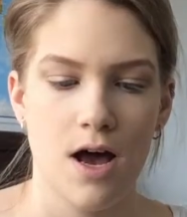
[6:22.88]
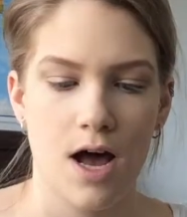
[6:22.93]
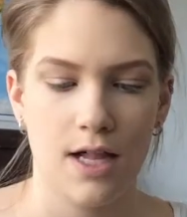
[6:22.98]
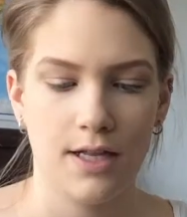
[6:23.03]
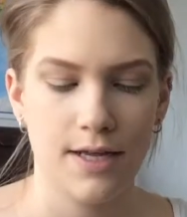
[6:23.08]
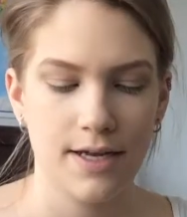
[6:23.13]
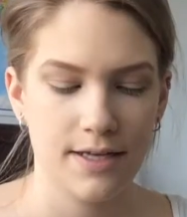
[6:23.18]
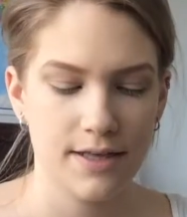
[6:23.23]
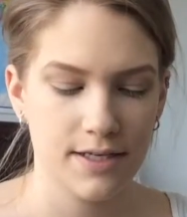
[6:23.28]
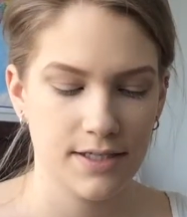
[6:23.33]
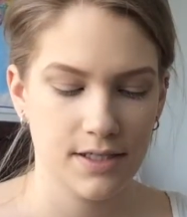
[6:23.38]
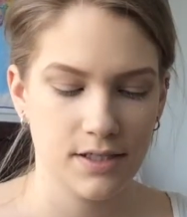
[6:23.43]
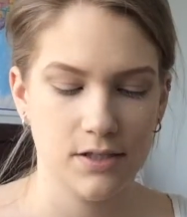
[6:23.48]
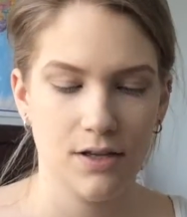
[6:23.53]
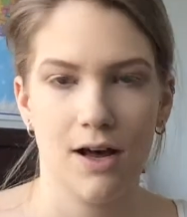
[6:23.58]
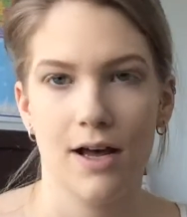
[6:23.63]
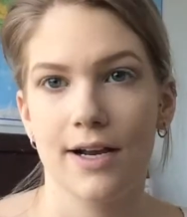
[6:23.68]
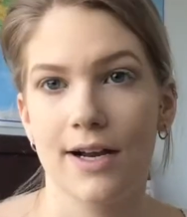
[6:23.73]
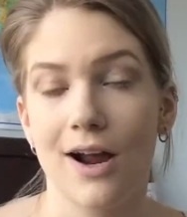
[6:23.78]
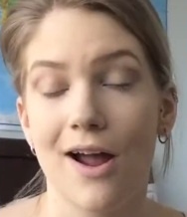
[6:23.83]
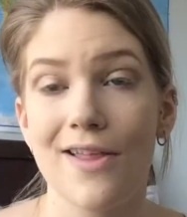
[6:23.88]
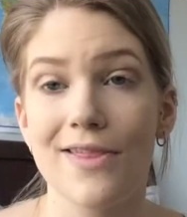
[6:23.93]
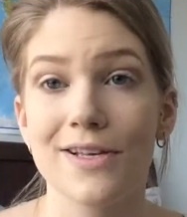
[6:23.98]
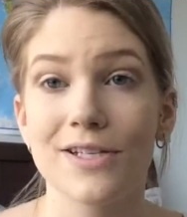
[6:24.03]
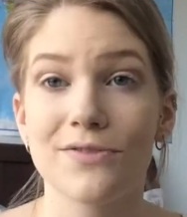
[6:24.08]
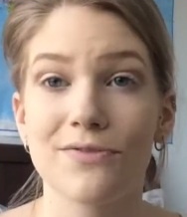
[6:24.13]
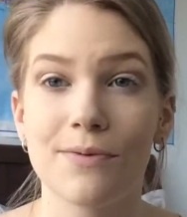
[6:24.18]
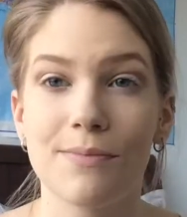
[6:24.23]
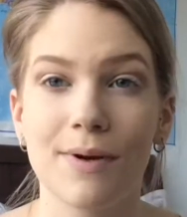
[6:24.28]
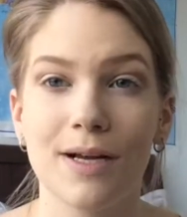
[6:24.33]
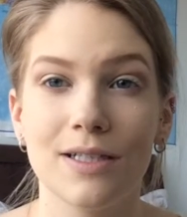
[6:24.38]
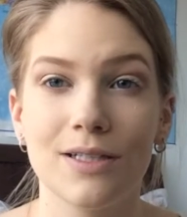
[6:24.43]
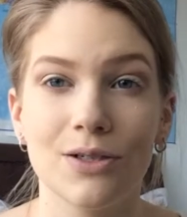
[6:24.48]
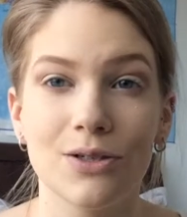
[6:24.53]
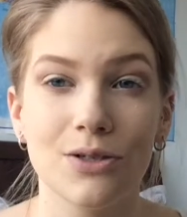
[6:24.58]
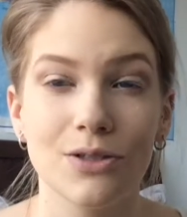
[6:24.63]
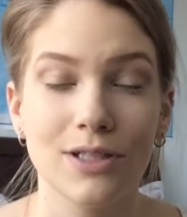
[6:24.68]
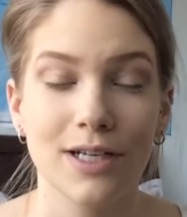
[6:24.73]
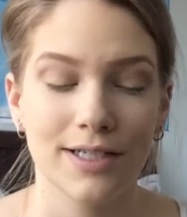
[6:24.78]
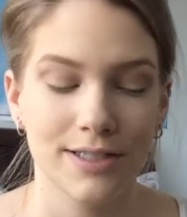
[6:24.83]
I like this a lot. I got this from my
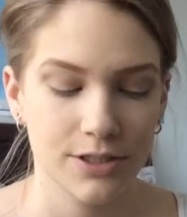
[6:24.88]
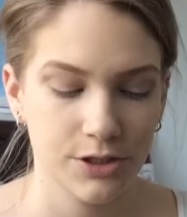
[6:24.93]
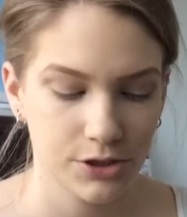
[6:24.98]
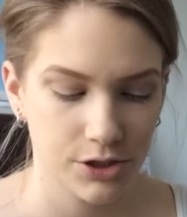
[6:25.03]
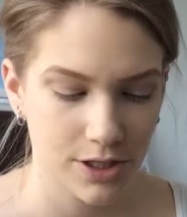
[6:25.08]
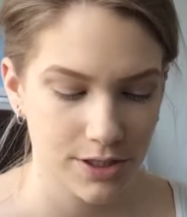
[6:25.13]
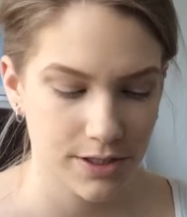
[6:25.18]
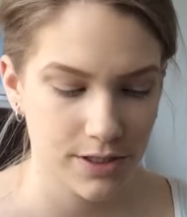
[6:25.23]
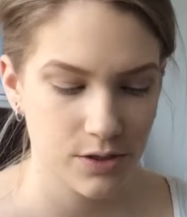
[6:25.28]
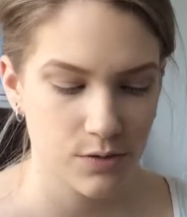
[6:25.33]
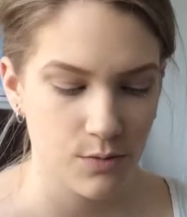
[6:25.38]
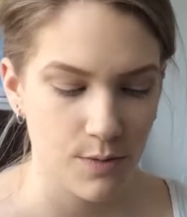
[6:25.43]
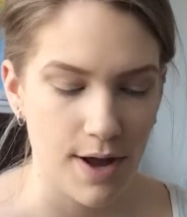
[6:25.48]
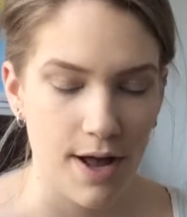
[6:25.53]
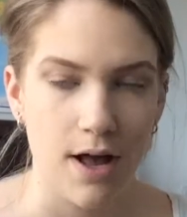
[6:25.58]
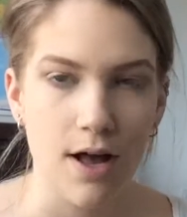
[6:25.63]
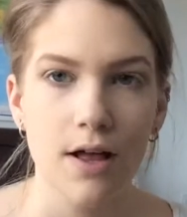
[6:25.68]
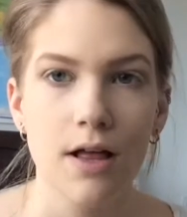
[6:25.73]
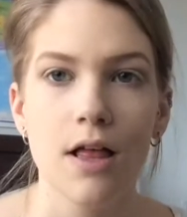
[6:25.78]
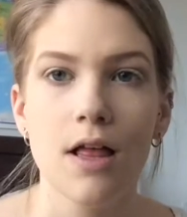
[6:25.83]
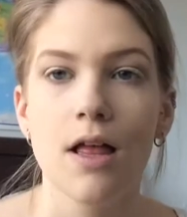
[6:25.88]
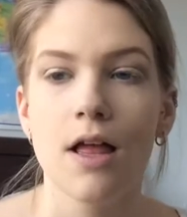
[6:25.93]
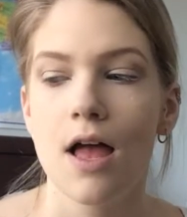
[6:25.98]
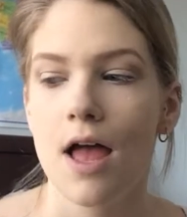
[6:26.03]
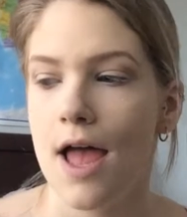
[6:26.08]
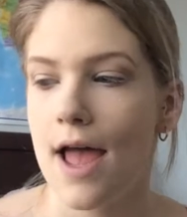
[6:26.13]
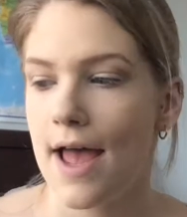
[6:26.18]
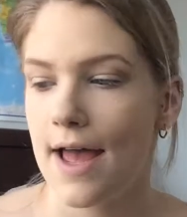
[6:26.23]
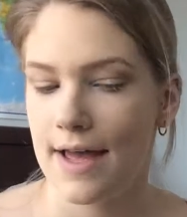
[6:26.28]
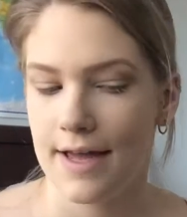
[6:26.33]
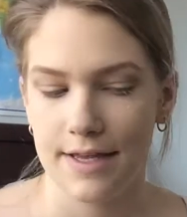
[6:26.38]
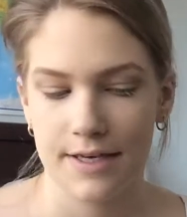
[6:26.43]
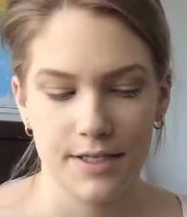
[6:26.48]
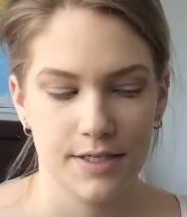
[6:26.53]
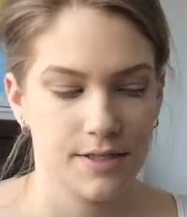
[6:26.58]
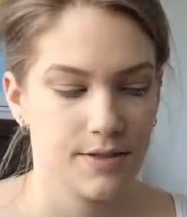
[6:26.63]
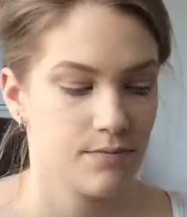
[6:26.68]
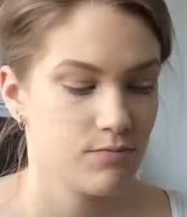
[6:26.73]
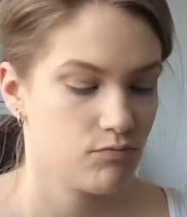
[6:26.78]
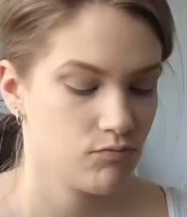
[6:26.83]
local London Drugs as well,
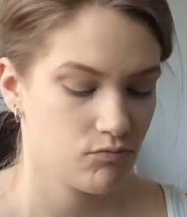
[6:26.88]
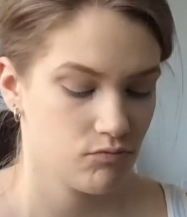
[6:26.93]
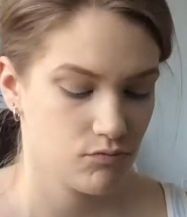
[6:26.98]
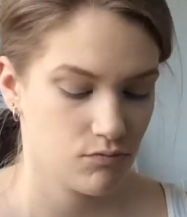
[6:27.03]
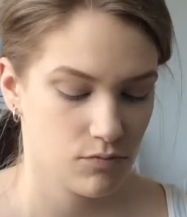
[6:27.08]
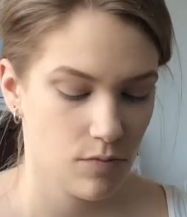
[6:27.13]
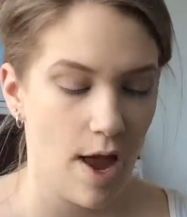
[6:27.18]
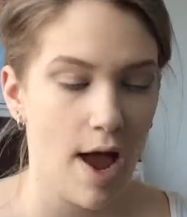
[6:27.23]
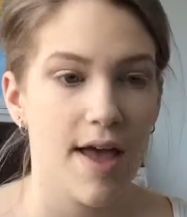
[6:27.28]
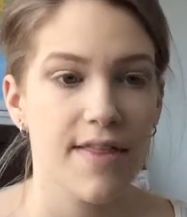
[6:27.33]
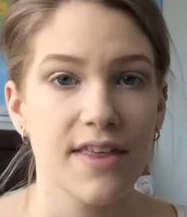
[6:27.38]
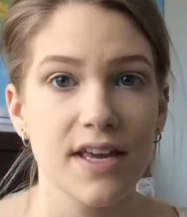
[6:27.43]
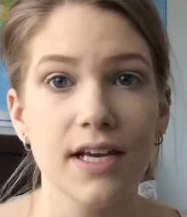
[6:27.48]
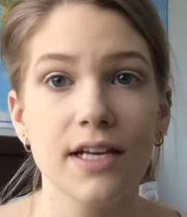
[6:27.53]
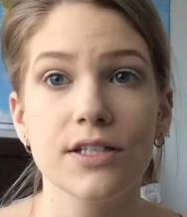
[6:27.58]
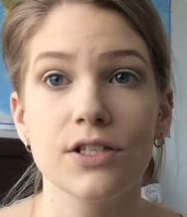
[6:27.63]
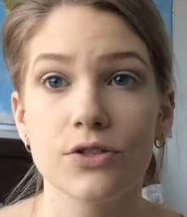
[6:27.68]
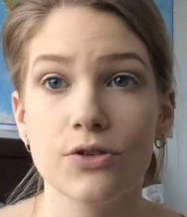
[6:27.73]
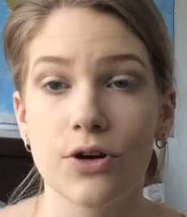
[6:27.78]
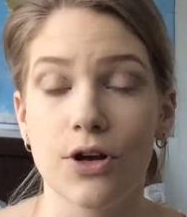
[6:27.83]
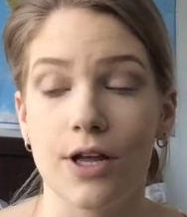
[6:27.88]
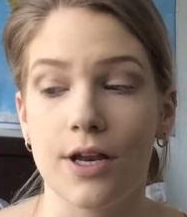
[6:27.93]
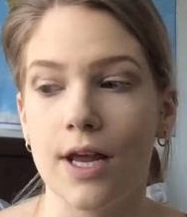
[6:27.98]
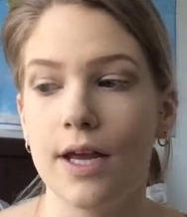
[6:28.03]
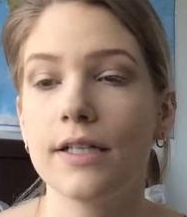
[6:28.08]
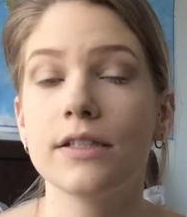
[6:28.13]
and I think it's good.